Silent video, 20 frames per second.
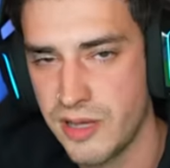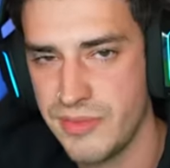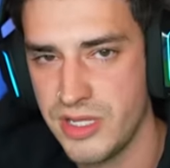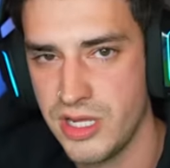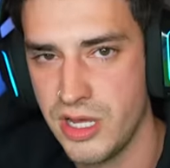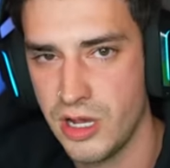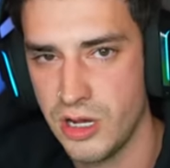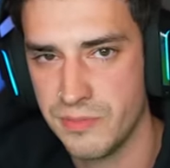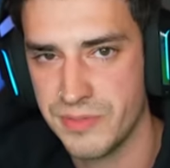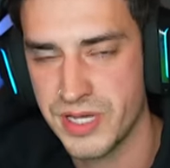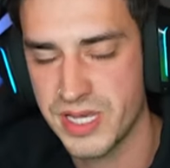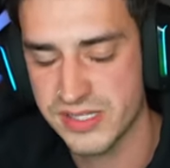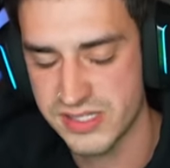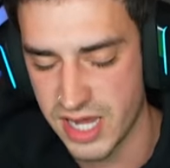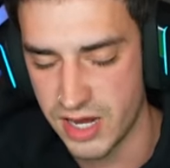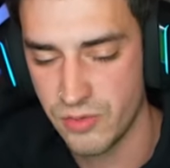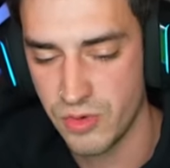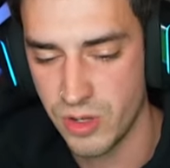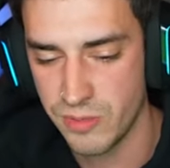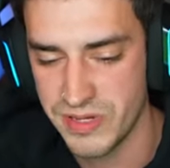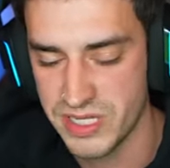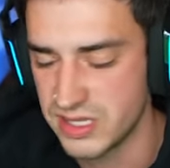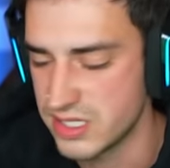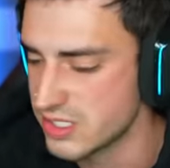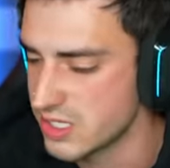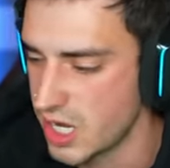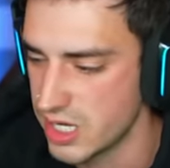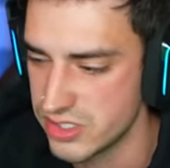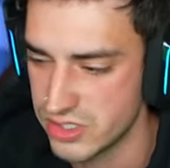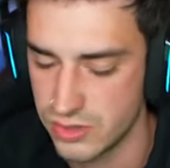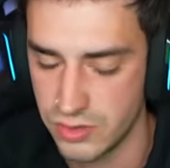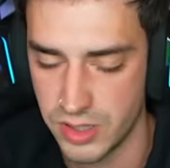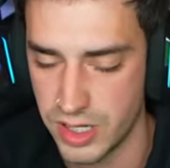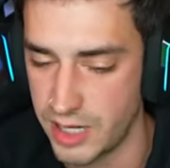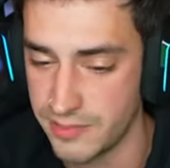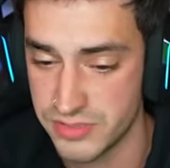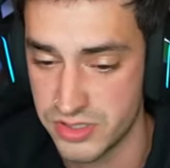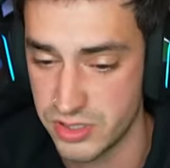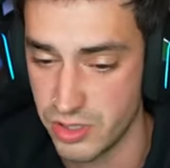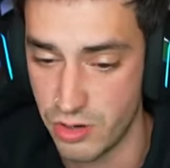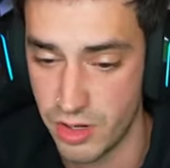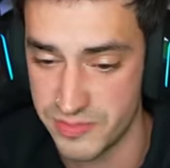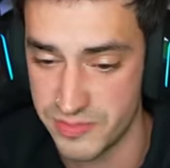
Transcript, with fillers: let me know, because I will beat this high score. I'm so